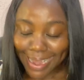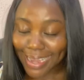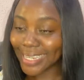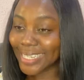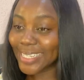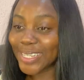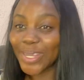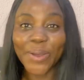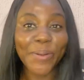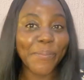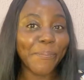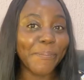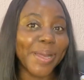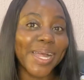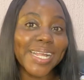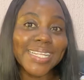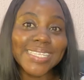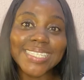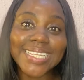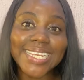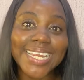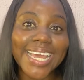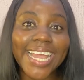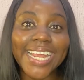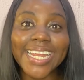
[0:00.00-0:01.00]
your
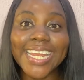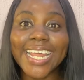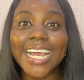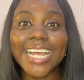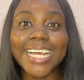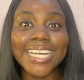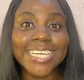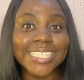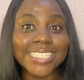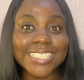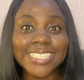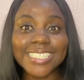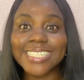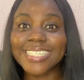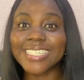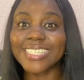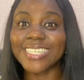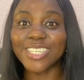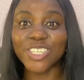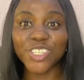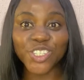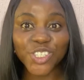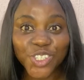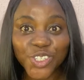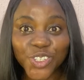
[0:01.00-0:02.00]
pants liners,
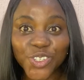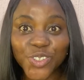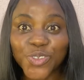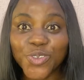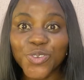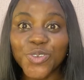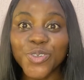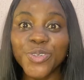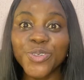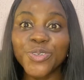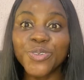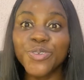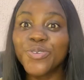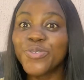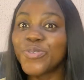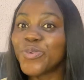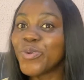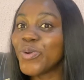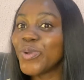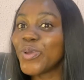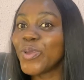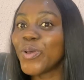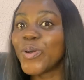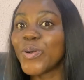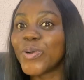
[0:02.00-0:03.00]
tissue,
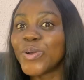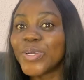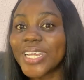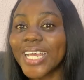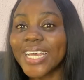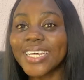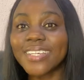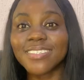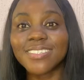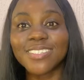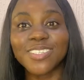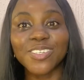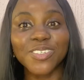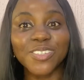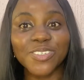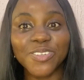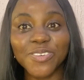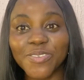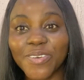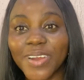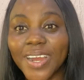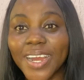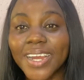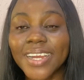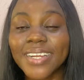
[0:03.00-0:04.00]
roll-on, that's
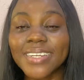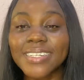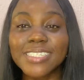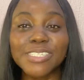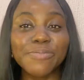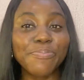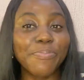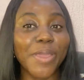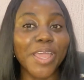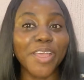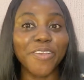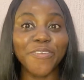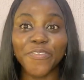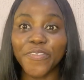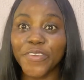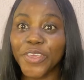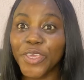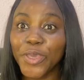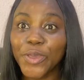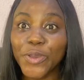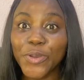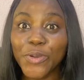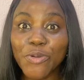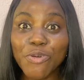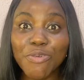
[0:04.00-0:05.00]
deodorants,
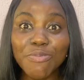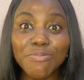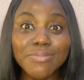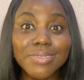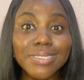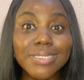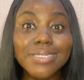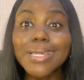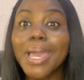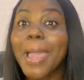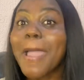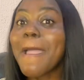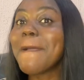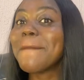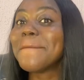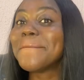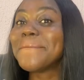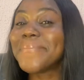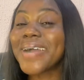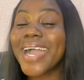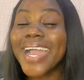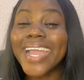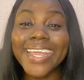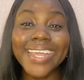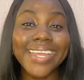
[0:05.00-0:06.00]
perfumes.
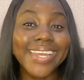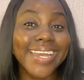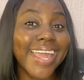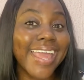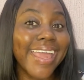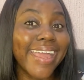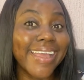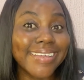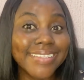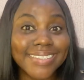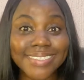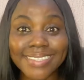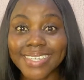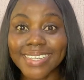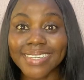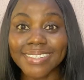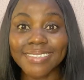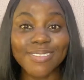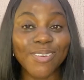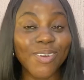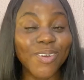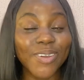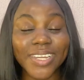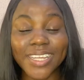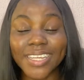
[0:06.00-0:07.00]
Buy in
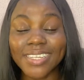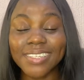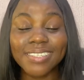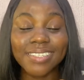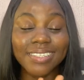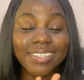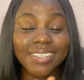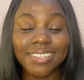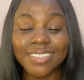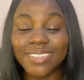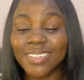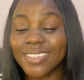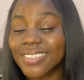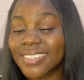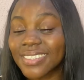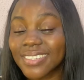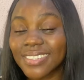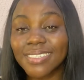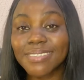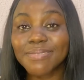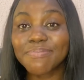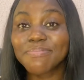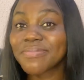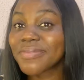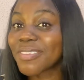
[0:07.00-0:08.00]
excess, honestly.
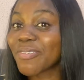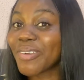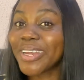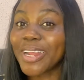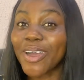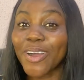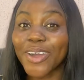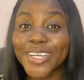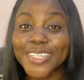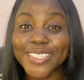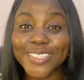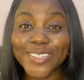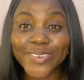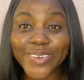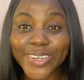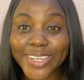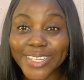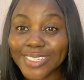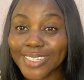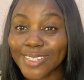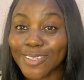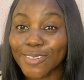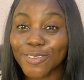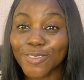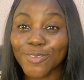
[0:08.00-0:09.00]
Just when I was going
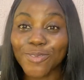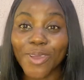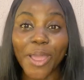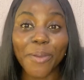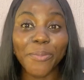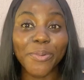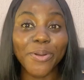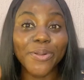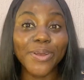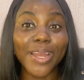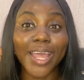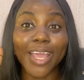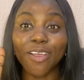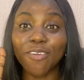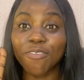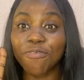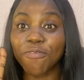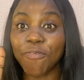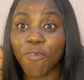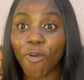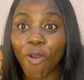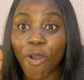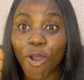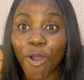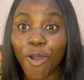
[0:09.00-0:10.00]
to the store, I bought like
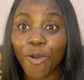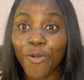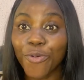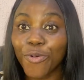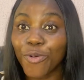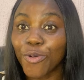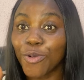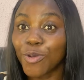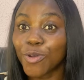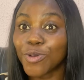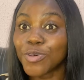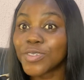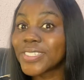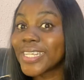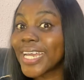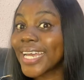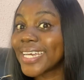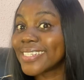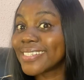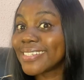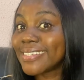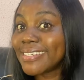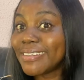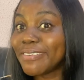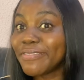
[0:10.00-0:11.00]
4 roll-ons.
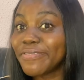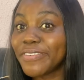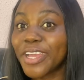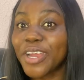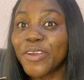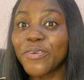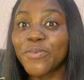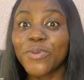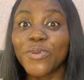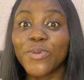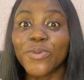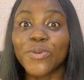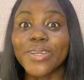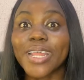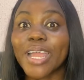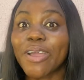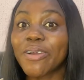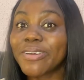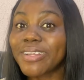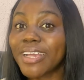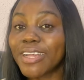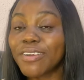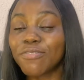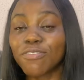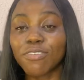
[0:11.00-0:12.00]
That's Nivea roll-on. I
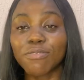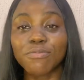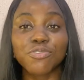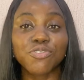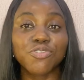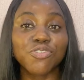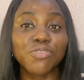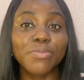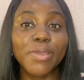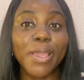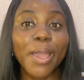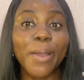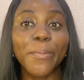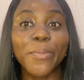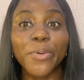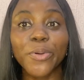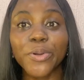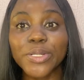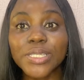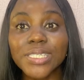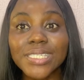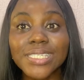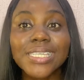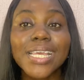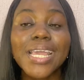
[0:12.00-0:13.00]
ordered from Jumia,
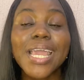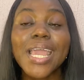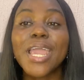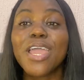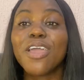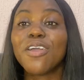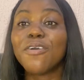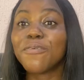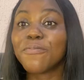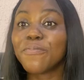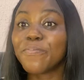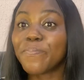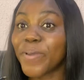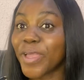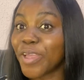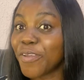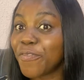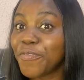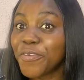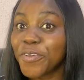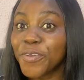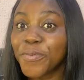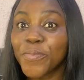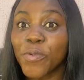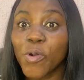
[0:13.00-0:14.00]
but
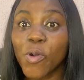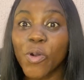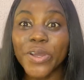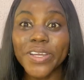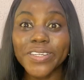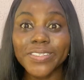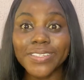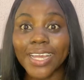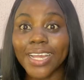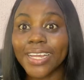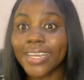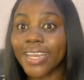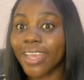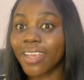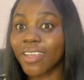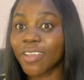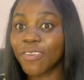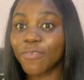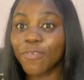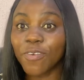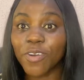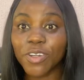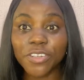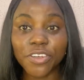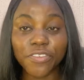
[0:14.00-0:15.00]
perfume oils had like
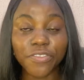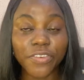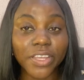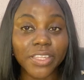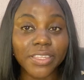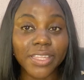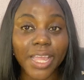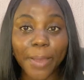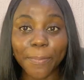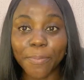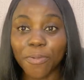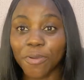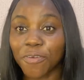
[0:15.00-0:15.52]
4 different type